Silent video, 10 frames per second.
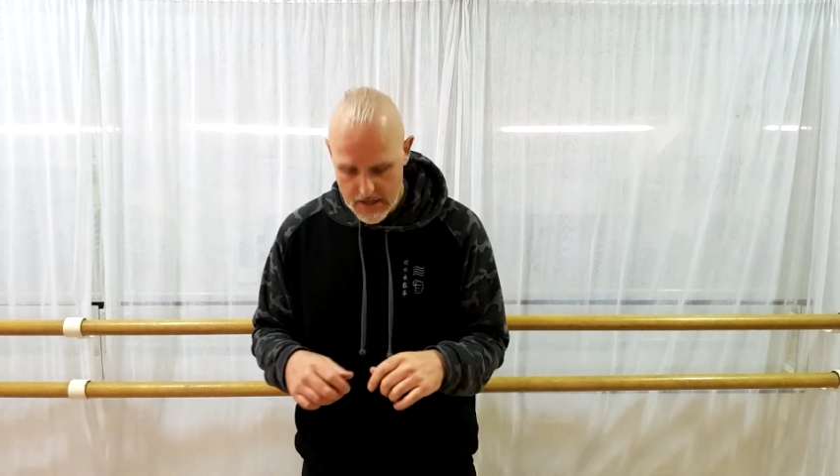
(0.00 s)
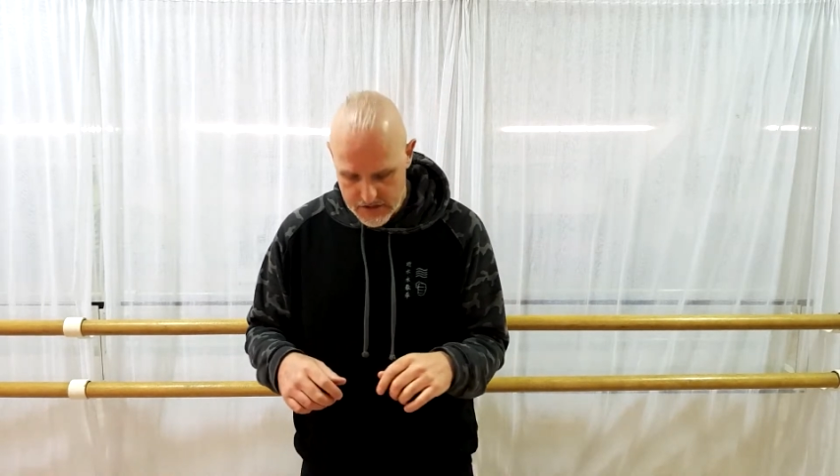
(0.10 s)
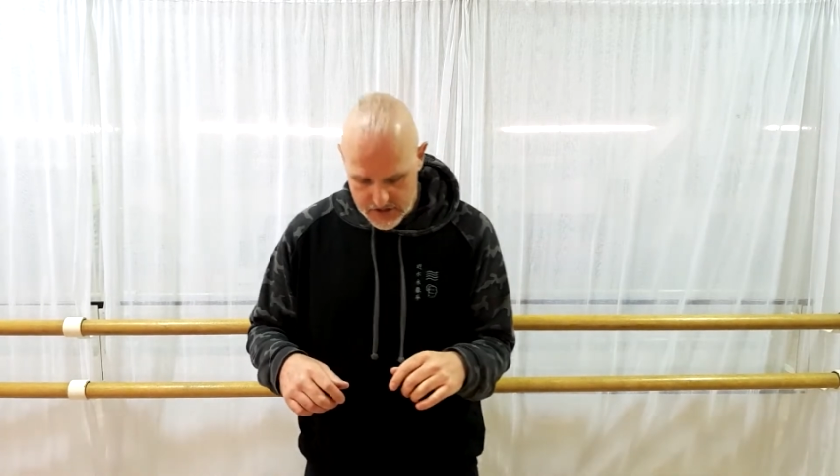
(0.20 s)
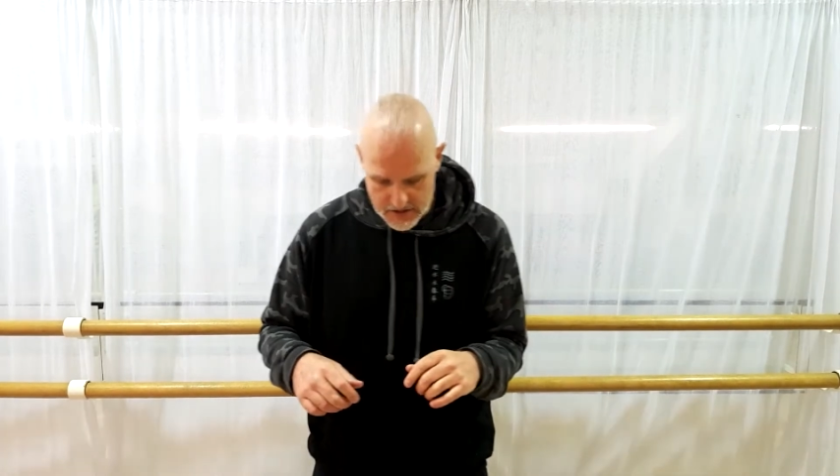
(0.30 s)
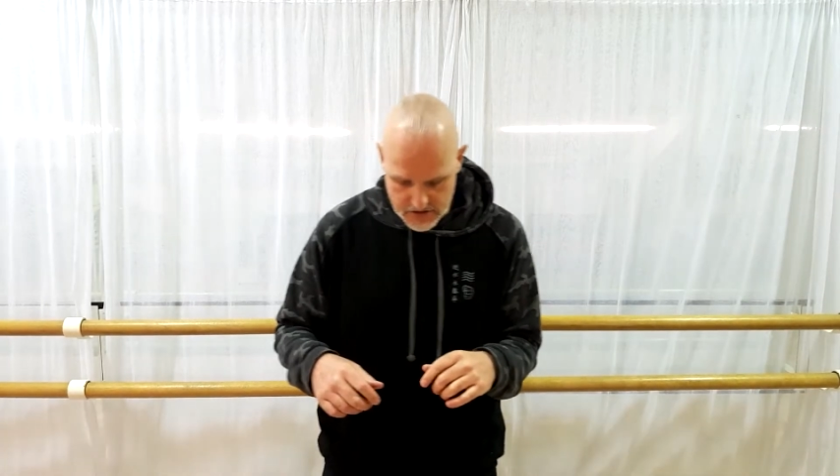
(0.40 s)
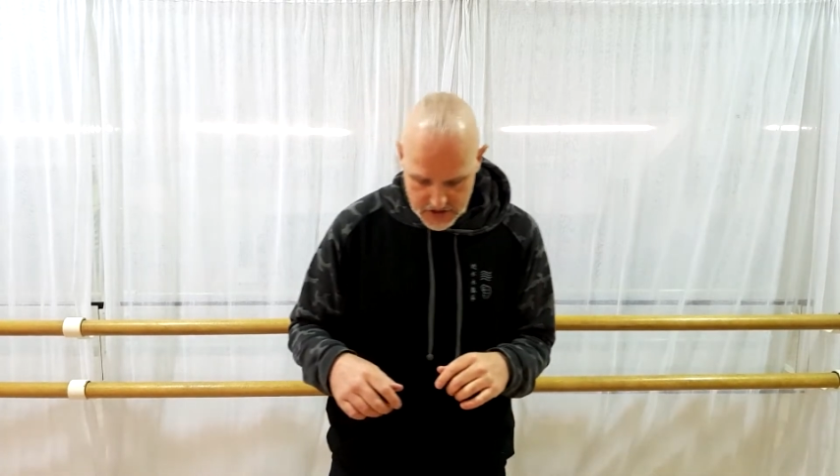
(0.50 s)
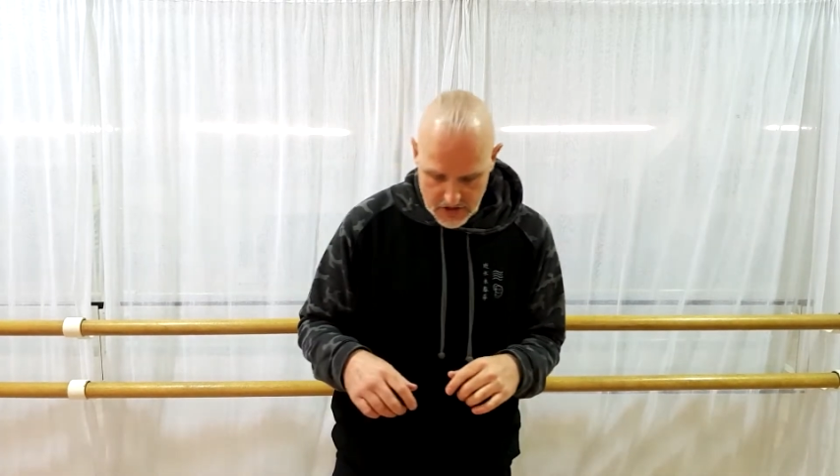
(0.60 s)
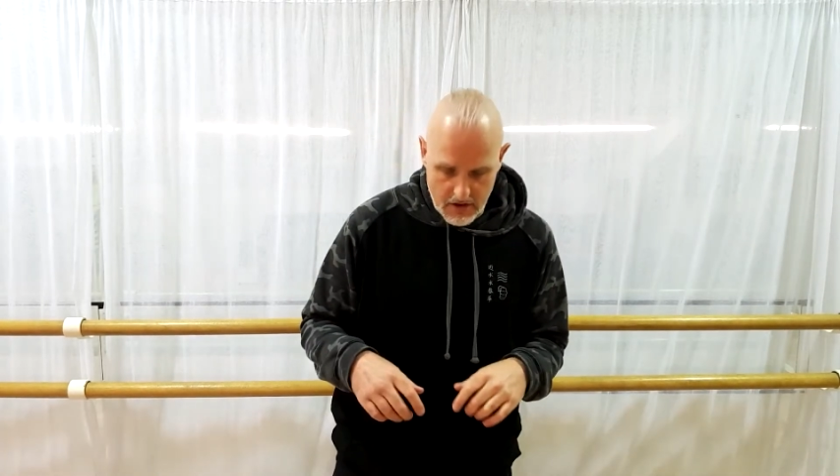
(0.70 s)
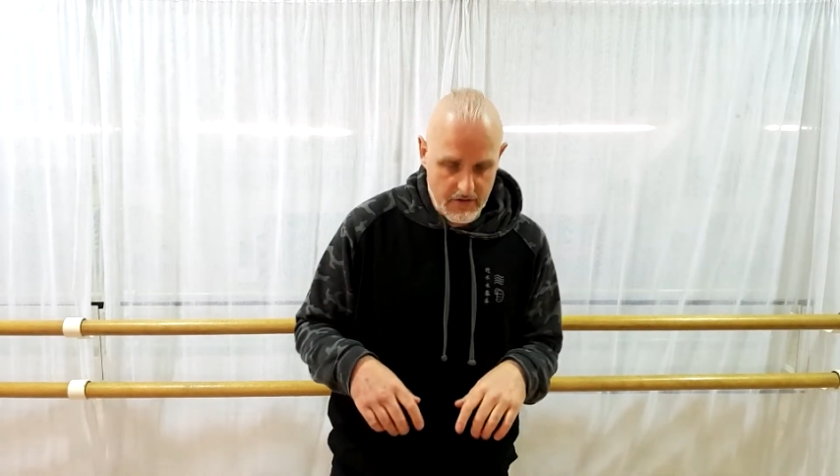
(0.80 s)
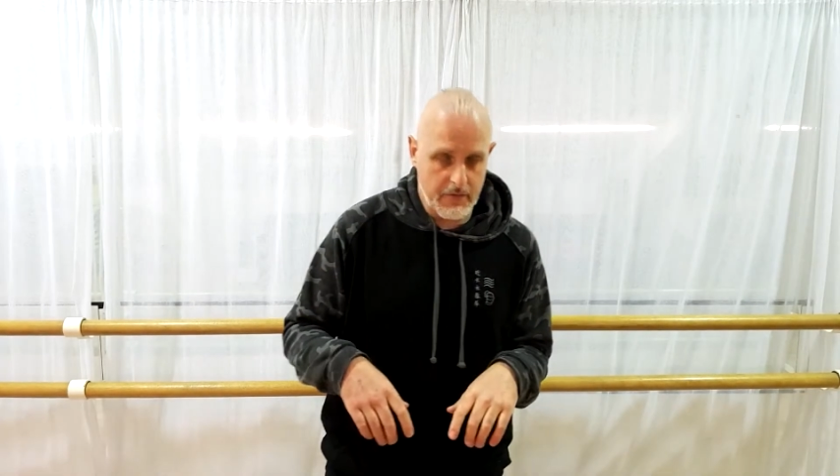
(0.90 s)
So to
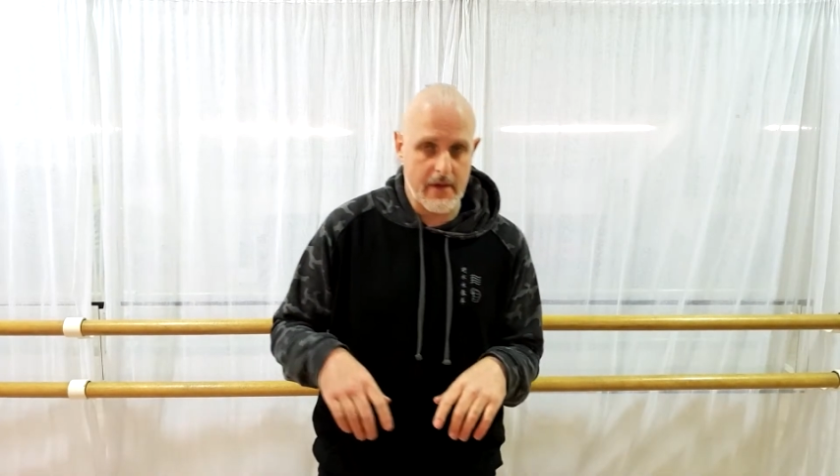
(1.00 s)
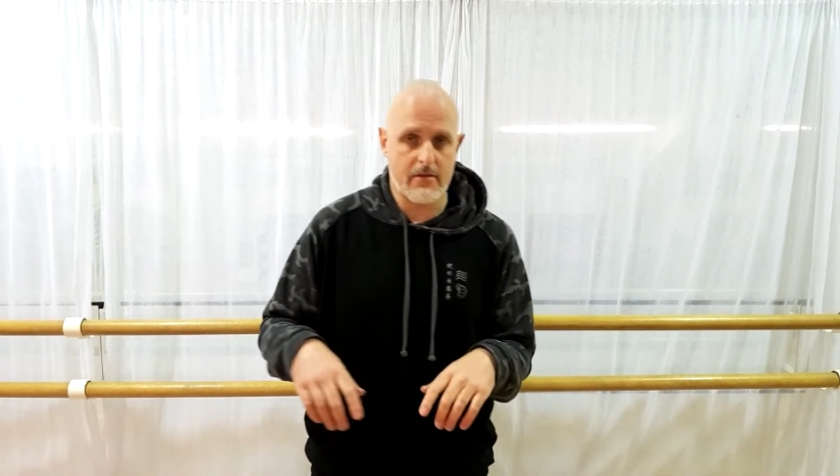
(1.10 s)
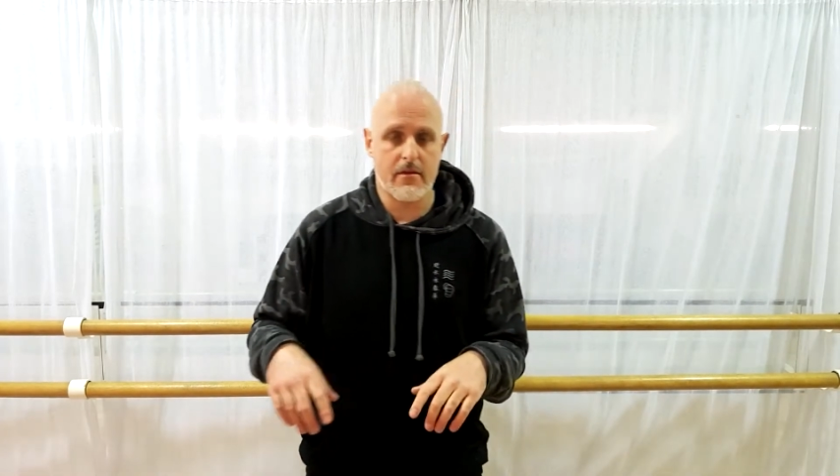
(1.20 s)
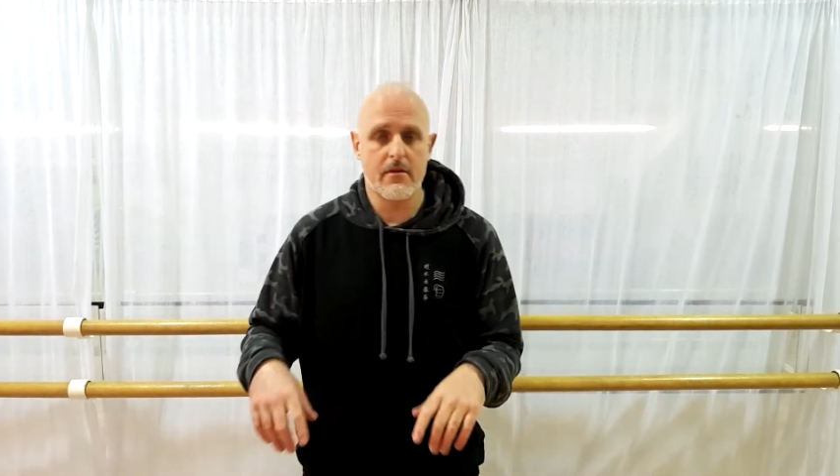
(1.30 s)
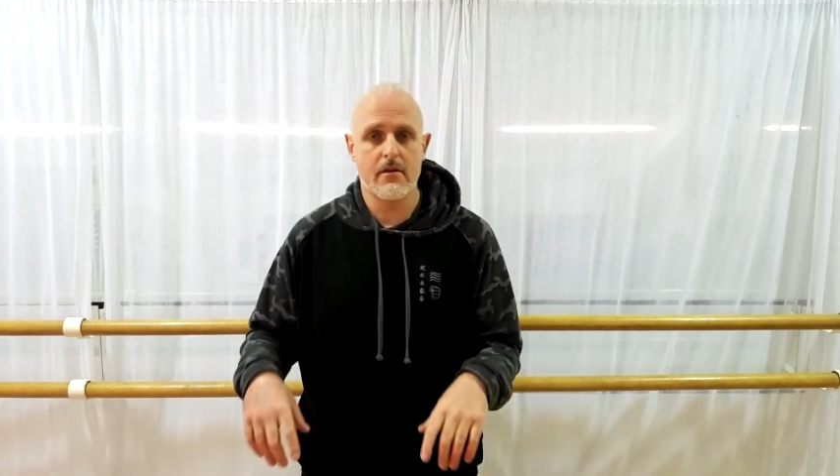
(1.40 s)
start off with,